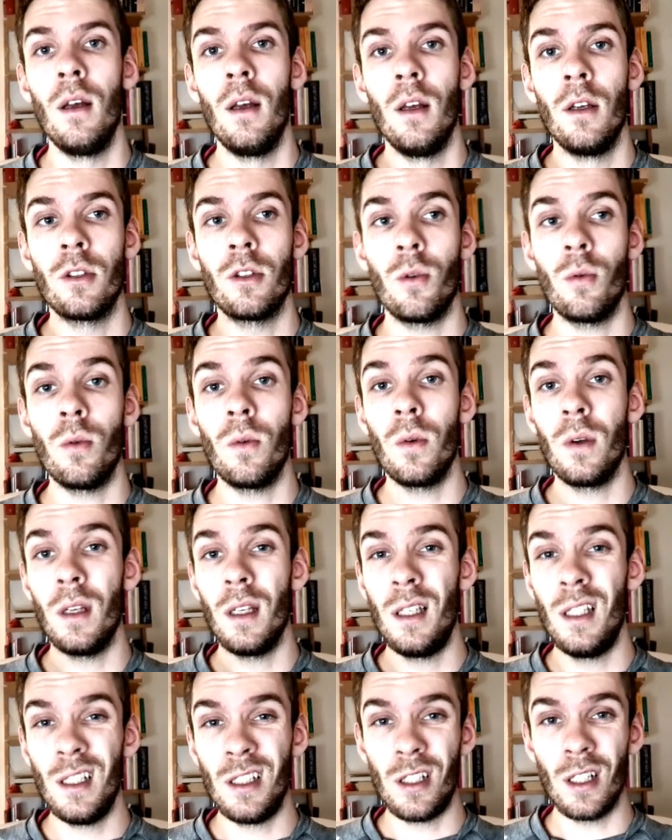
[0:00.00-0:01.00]
So
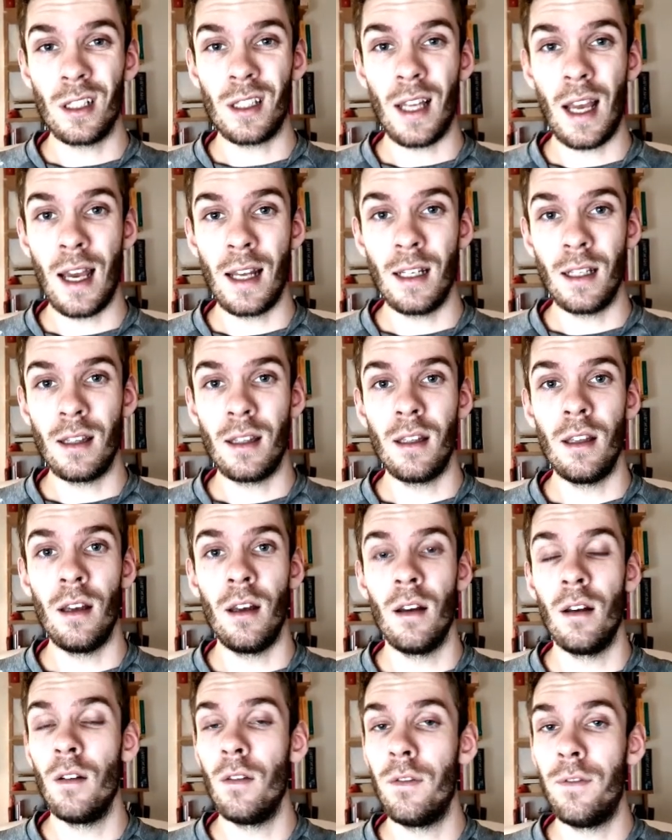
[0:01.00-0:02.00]
he just added the
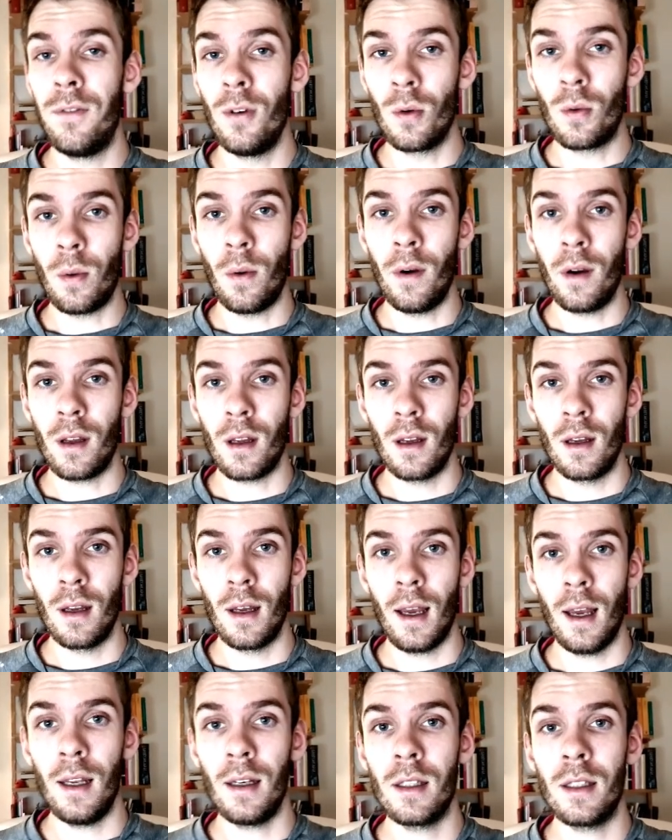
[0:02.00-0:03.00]
footwork
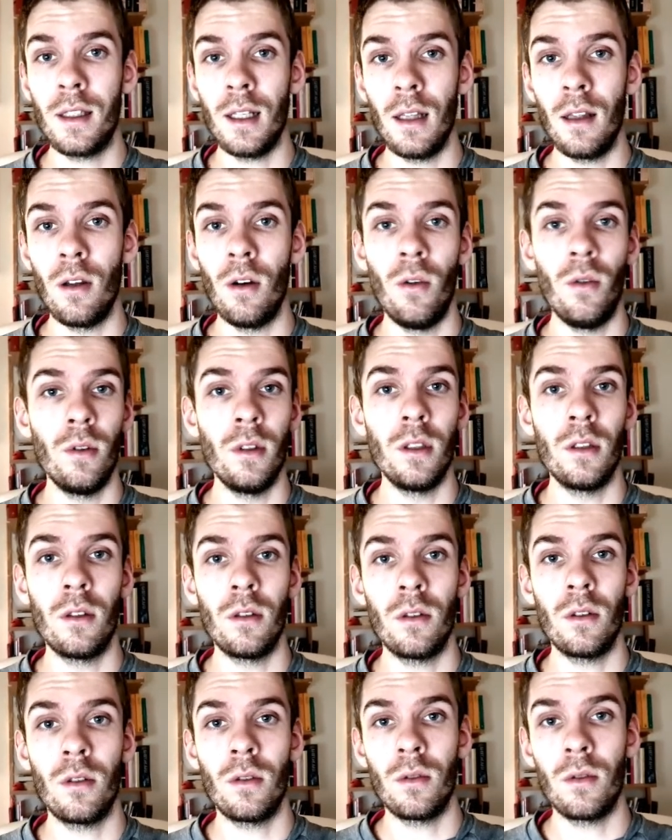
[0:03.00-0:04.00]
and still only
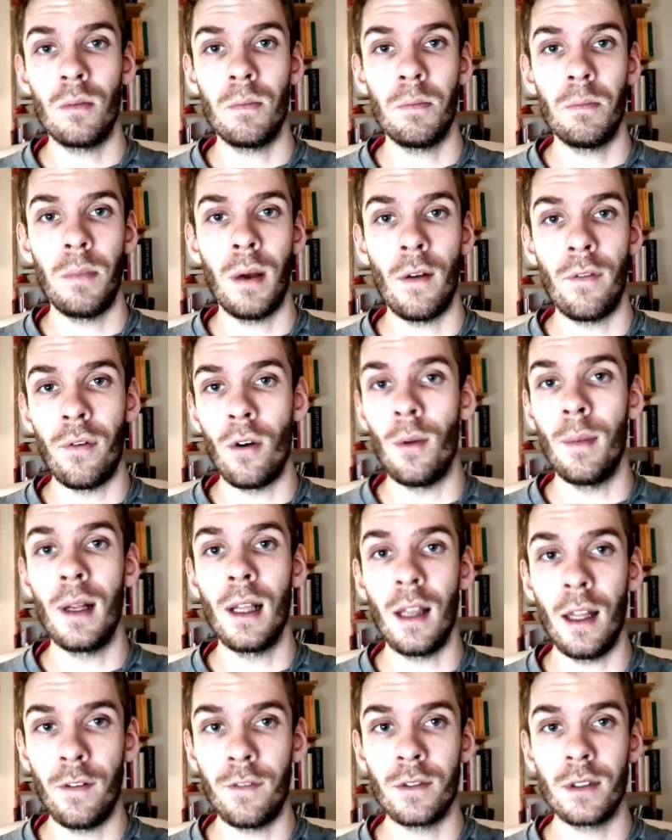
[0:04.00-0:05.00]
performing
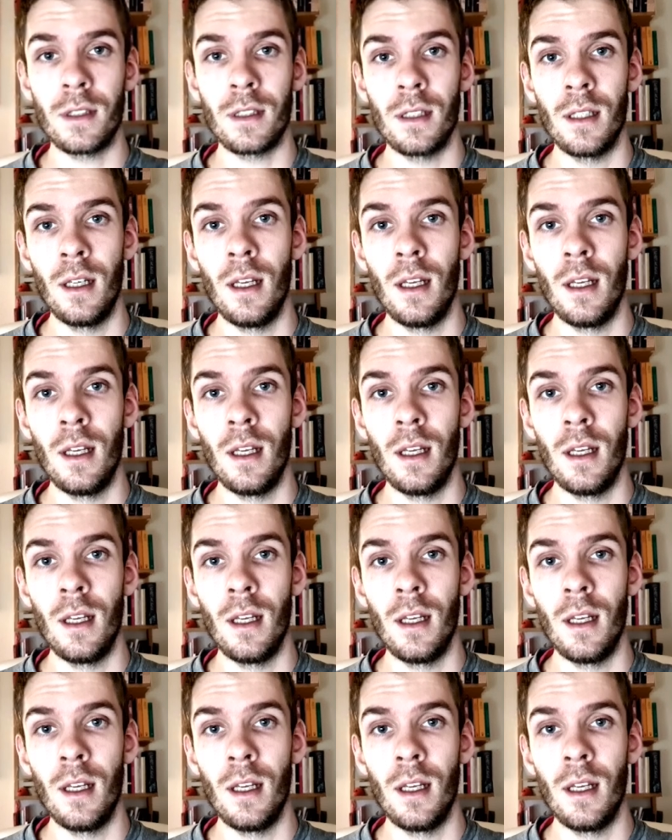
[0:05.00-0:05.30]
lifts.